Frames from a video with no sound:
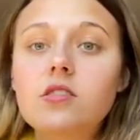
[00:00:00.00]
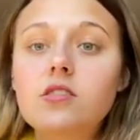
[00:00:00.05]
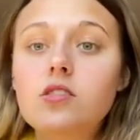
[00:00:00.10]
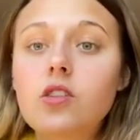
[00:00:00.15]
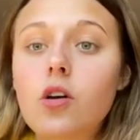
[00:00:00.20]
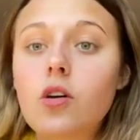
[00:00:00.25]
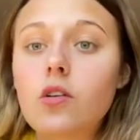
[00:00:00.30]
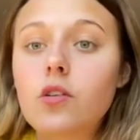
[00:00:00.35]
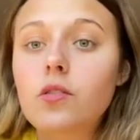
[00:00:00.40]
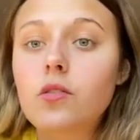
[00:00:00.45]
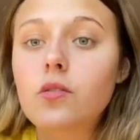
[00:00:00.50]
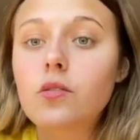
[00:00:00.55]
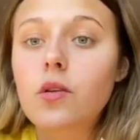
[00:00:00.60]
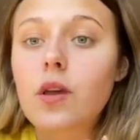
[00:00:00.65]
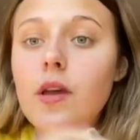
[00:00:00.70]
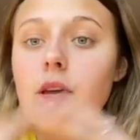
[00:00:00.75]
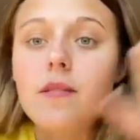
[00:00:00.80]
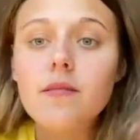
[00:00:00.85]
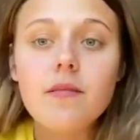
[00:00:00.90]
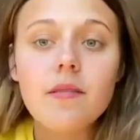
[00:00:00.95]

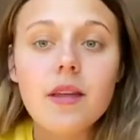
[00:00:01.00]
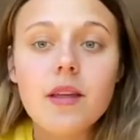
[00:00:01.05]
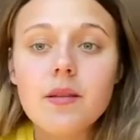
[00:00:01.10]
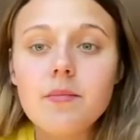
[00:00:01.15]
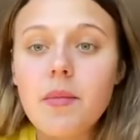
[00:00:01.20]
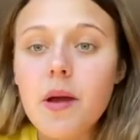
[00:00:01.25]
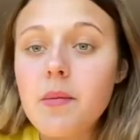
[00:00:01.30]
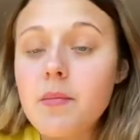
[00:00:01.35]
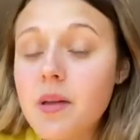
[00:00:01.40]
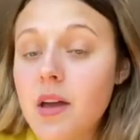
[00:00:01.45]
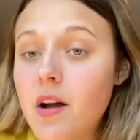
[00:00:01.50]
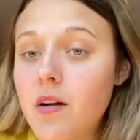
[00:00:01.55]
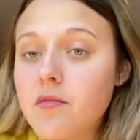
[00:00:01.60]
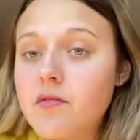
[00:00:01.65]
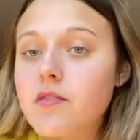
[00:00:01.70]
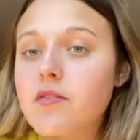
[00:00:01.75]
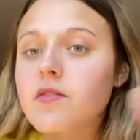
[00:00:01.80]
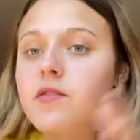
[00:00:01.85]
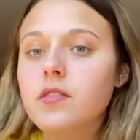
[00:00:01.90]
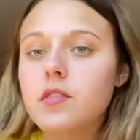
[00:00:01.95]
It might be
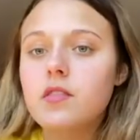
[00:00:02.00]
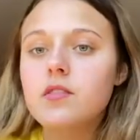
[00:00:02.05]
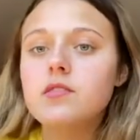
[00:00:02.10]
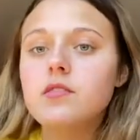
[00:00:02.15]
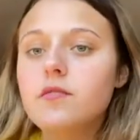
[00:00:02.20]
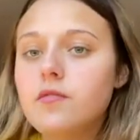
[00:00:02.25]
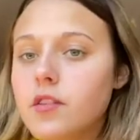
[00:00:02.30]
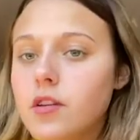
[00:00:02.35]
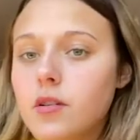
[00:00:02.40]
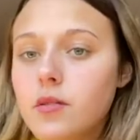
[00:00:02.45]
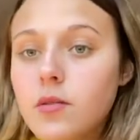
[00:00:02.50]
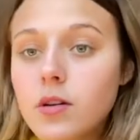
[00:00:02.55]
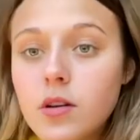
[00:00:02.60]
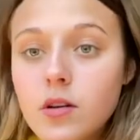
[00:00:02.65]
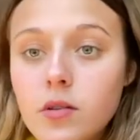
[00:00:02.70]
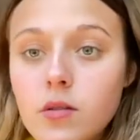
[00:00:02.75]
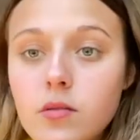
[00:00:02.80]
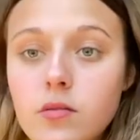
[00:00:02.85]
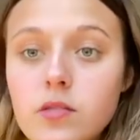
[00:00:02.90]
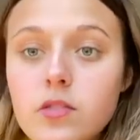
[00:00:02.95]
helpful for those of you
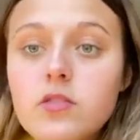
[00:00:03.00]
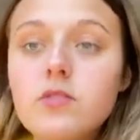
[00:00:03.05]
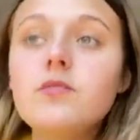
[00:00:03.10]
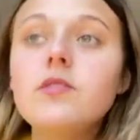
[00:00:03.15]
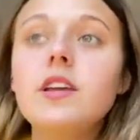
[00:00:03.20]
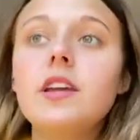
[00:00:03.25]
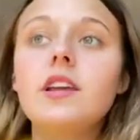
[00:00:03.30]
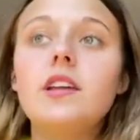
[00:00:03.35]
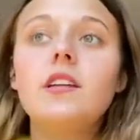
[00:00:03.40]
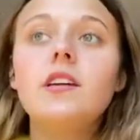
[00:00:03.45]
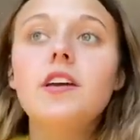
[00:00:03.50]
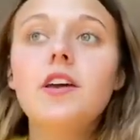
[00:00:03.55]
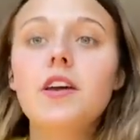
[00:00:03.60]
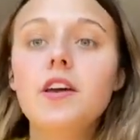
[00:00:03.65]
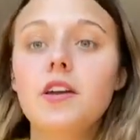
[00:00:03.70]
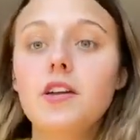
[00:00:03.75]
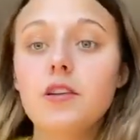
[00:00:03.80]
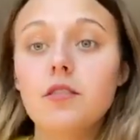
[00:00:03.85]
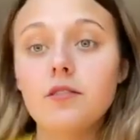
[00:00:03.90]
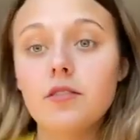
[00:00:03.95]
who do need
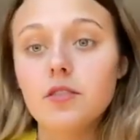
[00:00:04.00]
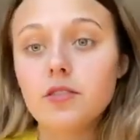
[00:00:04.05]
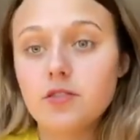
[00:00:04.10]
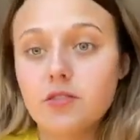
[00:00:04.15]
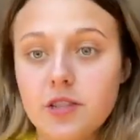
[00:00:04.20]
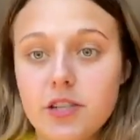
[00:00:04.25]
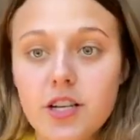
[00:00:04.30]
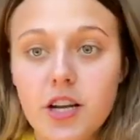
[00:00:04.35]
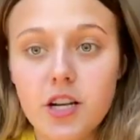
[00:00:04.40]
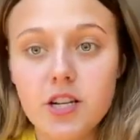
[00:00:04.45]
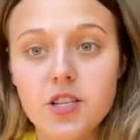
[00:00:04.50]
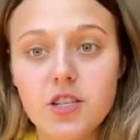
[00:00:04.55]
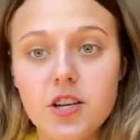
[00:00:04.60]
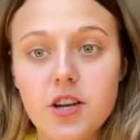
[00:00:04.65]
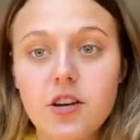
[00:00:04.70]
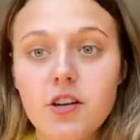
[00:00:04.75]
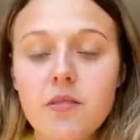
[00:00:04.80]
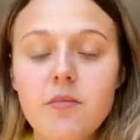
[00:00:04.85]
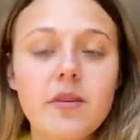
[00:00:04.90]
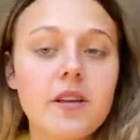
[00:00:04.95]
your roots retouched at
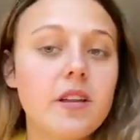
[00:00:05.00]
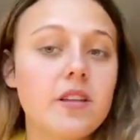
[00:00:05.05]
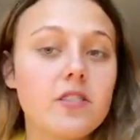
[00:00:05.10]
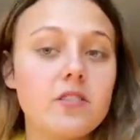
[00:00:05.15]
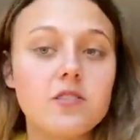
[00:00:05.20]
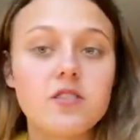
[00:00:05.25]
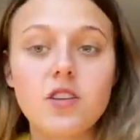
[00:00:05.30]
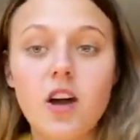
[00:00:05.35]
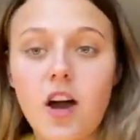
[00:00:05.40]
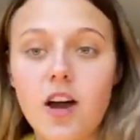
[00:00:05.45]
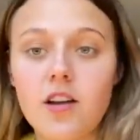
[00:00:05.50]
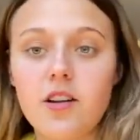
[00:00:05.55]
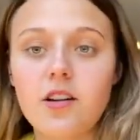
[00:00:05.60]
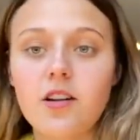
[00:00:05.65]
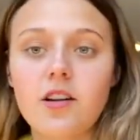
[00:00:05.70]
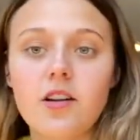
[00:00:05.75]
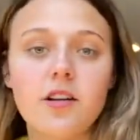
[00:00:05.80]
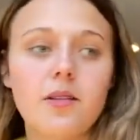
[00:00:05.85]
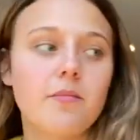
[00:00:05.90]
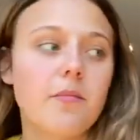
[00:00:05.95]
home, and your
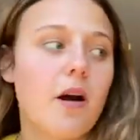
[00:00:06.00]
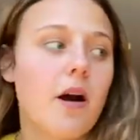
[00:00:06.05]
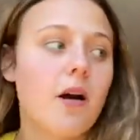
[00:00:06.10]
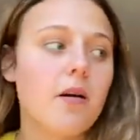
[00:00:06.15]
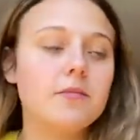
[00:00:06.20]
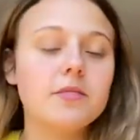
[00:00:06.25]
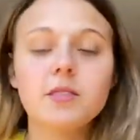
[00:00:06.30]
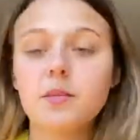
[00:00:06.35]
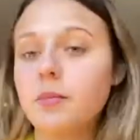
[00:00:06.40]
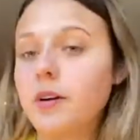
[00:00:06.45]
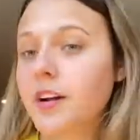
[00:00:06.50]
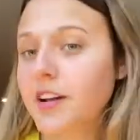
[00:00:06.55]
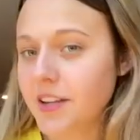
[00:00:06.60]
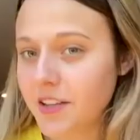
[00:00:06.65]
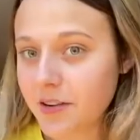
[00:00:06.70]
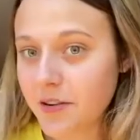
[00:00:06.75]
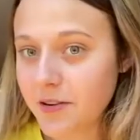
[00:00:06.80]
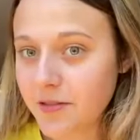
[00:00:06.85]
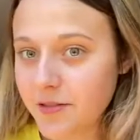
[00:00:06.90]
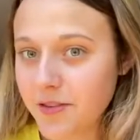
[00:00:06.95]
daughter, your mom, someone could
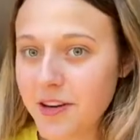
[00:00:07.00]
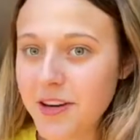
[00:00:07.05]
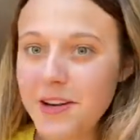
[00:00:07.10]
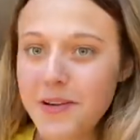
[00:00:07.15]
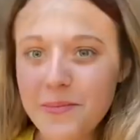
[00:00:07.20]
do it for you.